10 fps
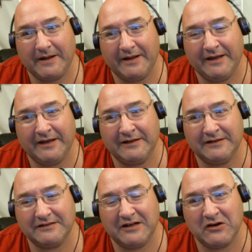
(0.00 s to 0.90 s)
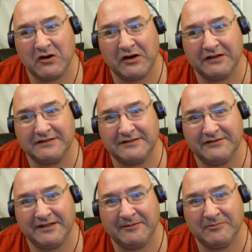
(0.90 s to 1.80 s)
and it's kind of hard to
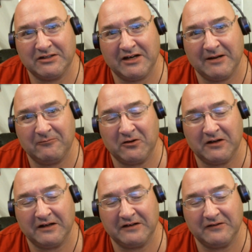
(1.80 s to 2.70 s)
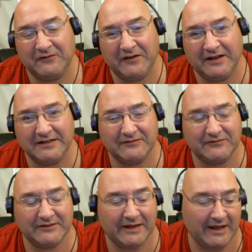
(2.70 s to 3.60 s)
stream and try and put on a good face
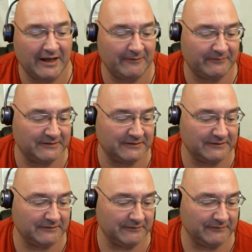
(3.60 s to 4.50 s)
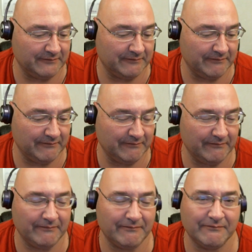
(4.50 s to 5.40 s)
when that happens.
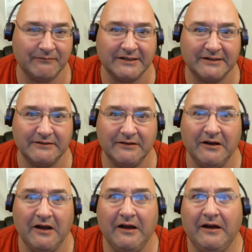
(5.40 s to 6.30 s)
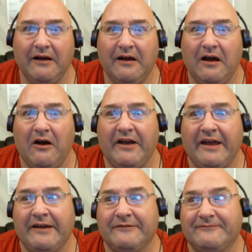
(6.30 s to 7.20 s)
But,
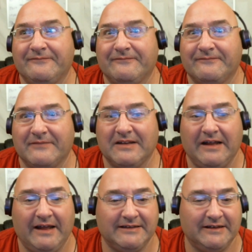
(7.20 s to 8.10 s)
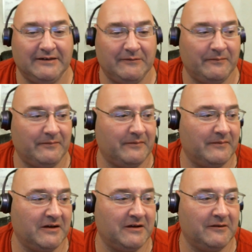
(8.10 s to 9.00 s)
okay, that's it.
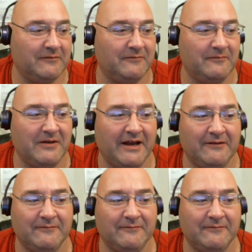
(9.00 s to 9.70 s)
Done. Bye.